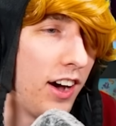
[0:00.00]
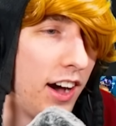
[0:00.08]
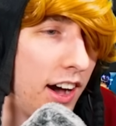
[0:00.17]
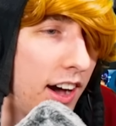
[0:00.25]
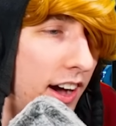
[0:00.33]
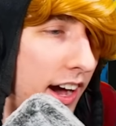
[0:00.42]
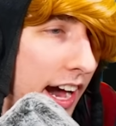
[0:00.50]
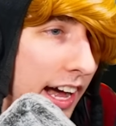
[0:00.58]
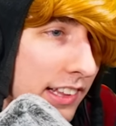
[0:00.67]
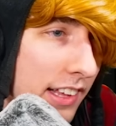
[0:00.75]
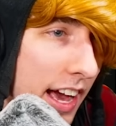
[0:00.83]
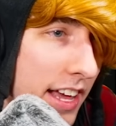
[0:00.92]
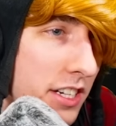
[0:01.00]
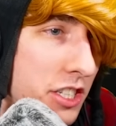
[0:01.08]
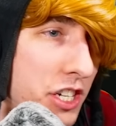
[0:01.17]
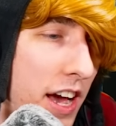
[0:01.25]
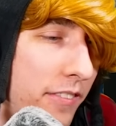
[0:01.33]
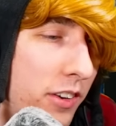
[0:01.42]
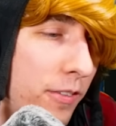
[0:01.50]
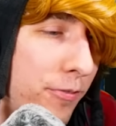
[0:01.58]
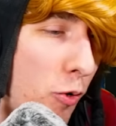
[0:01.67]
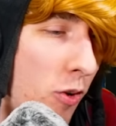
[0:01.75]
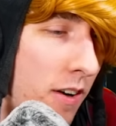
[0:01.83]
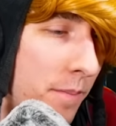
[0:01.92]
I liked Chapter
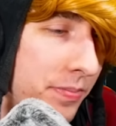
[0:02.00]
4.